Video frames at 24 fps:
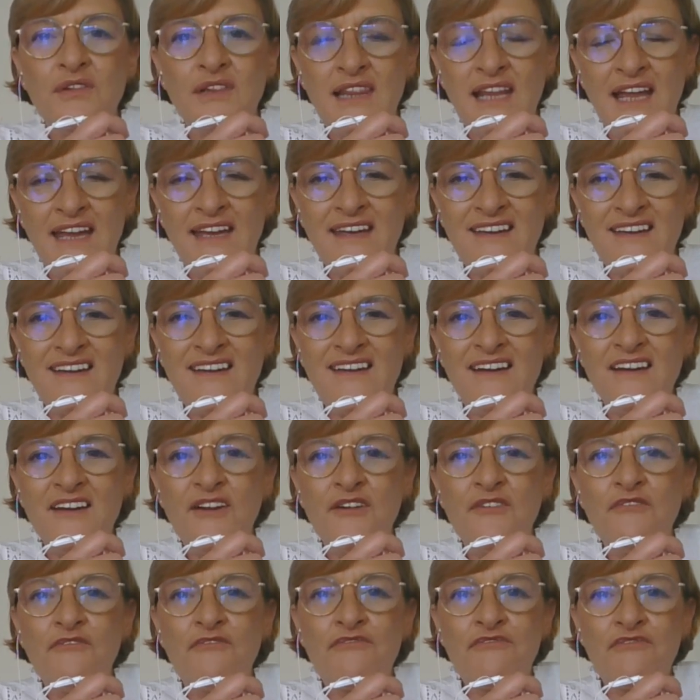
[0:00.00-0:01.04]
like
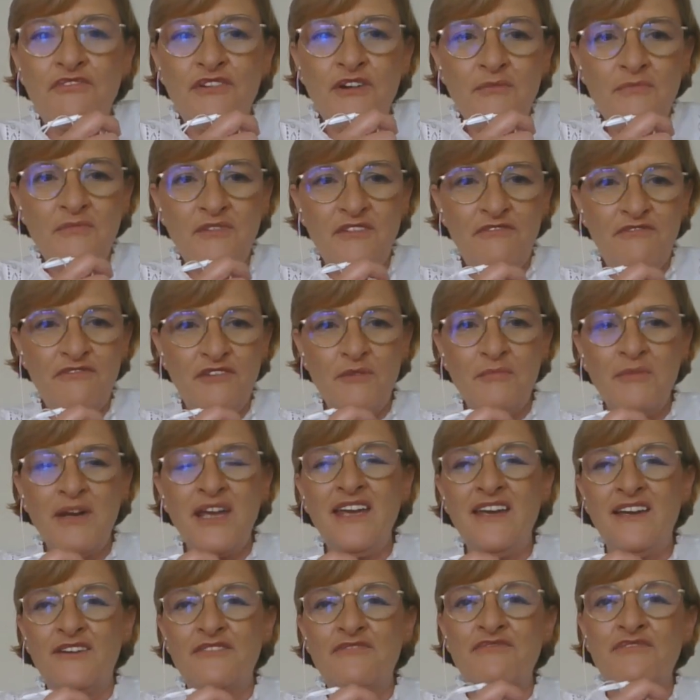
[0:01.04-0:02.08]
from
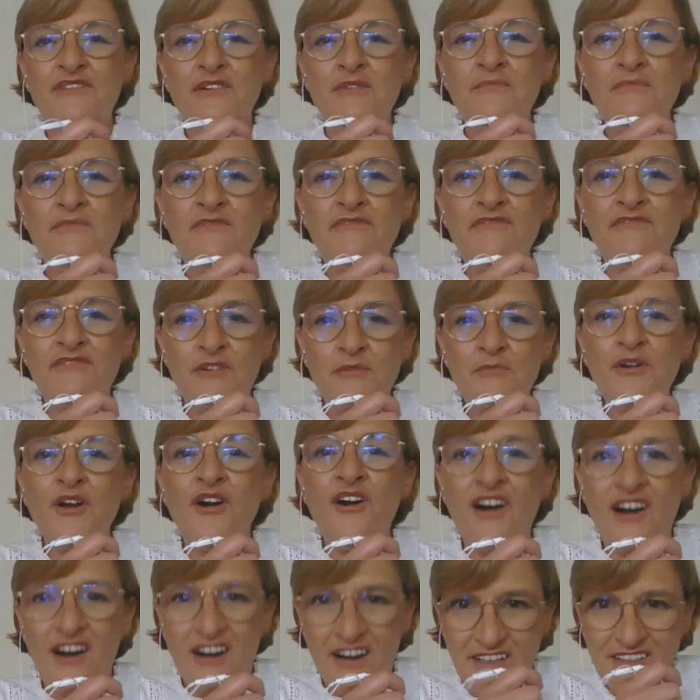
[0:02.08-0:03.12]
here, from
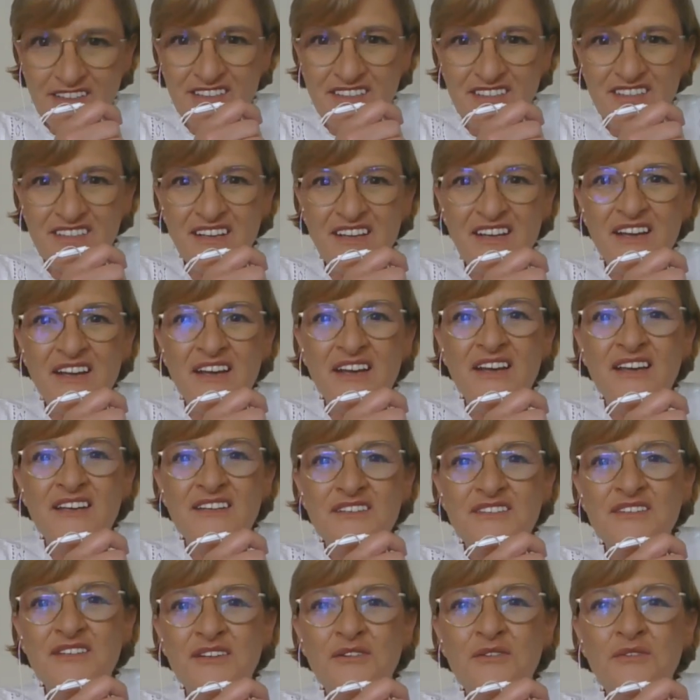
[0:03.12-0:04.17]
your heart?
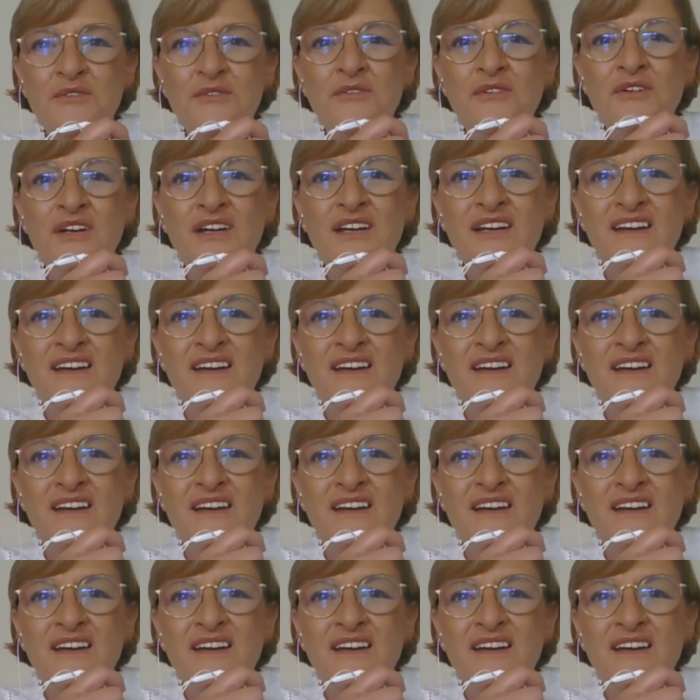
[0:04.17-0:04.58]
So